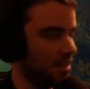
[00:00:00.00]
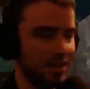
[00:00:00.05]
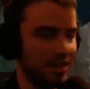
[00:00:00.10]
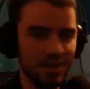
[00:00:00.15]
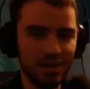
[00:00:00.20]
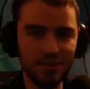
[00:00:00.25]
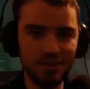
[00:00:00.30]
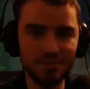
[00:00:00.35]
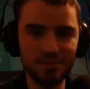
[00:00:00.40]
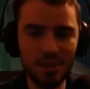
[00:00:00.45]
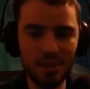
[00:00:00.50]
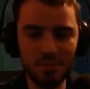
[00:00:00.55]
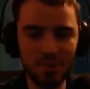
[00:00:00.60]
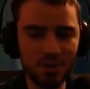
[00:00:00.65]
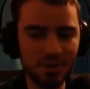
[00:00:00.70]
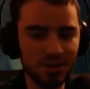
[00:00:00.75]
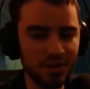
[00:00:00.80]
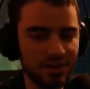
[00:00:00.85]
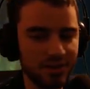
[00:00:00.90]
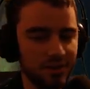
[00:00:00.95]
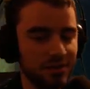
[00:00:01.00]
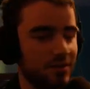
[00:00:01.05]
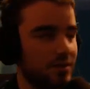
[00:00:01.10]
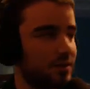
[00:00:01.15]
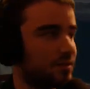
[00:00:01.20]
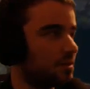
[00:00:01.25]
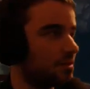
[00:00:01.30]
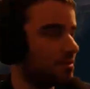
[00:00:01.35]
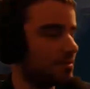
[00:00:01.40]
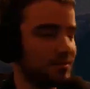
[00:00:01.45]
It was my pool of goo.
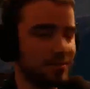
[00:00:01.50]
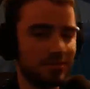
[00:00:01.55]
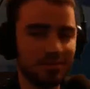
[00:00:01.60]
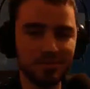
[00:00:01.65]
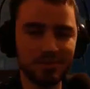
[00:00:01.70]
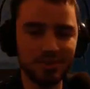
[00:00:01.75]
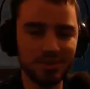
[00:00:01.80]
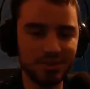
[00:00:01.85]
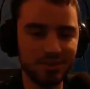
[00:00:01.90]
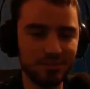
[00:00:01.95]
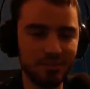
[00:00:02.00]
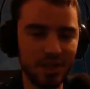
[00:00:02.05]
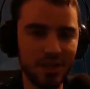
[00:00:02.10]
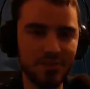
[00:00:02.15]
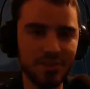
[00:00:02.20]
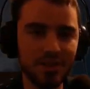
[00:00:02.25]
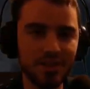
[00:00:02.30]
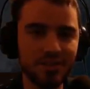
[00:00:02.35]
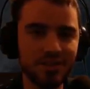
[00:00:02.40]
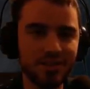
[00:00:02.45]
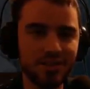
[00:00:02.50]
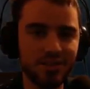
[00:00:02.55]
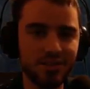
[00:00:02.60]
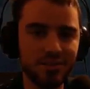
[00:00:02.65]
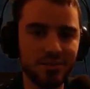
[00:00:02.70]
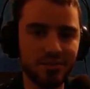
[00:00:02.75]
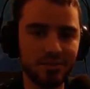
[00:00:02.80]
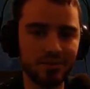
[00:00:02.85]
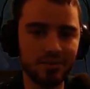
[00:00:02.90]
Blame it on the goo.